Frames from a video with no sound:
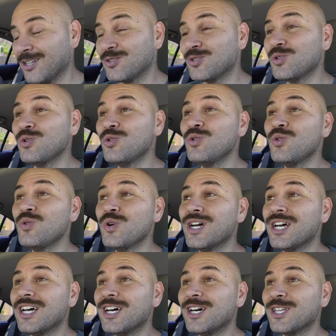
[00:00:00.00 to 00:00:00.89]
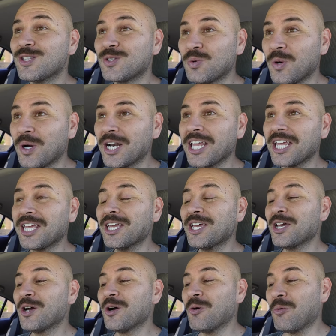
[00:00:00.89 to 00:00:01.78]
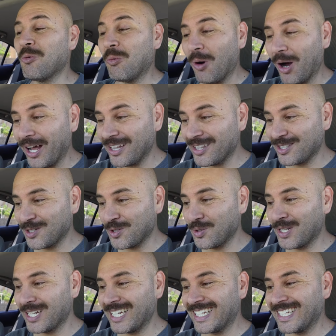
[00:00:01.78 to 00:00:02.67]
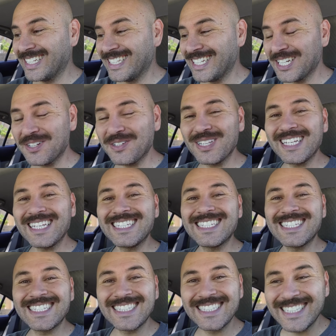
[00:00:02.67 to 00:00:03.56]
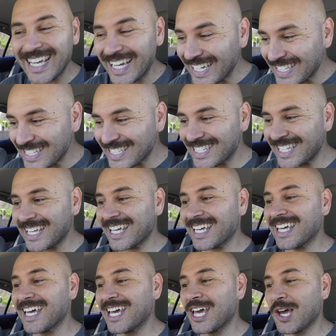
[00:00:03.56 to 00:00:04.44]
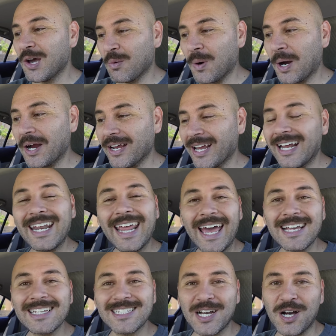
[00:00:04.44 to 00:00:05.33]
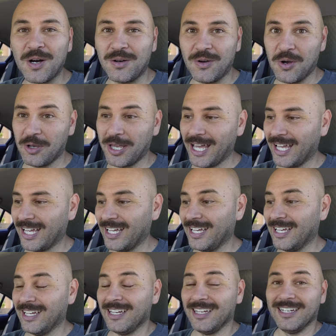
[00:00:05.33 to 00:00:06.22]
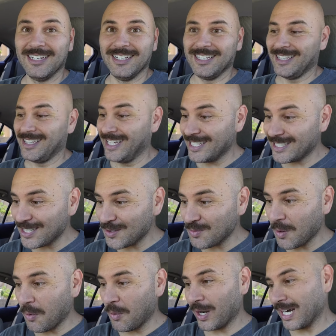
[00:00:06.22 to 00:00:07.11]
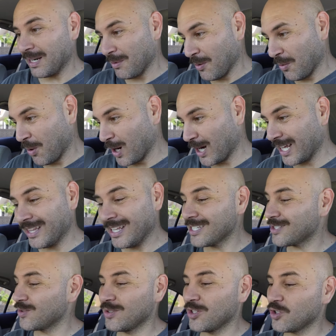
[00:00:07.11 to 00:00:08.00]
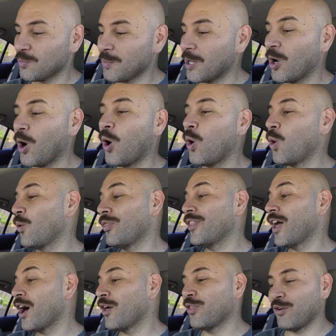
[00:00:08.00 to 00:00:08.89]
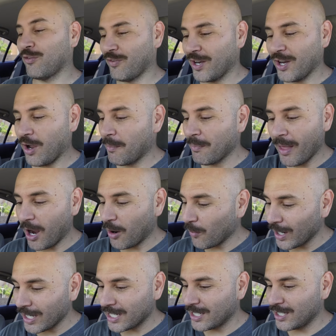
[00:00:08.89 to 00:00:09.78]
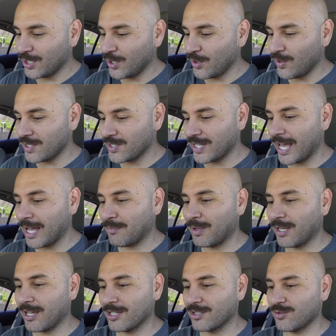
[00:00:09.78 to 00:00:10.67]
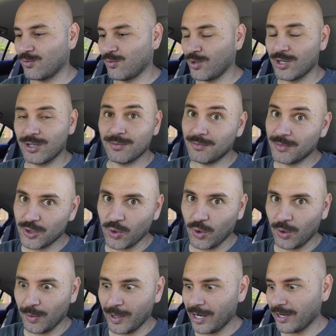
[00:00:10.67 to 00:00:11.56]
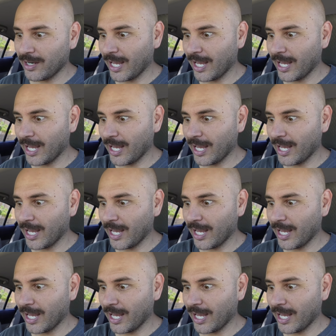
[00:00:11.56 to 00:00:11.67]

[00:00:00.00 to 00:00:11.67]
221, dude. Nearly 60 Rare Candy XL. Okay. This is what we're gonna be working. This this will be in a whole nother video. I'm not ready to do this yet because we're short rare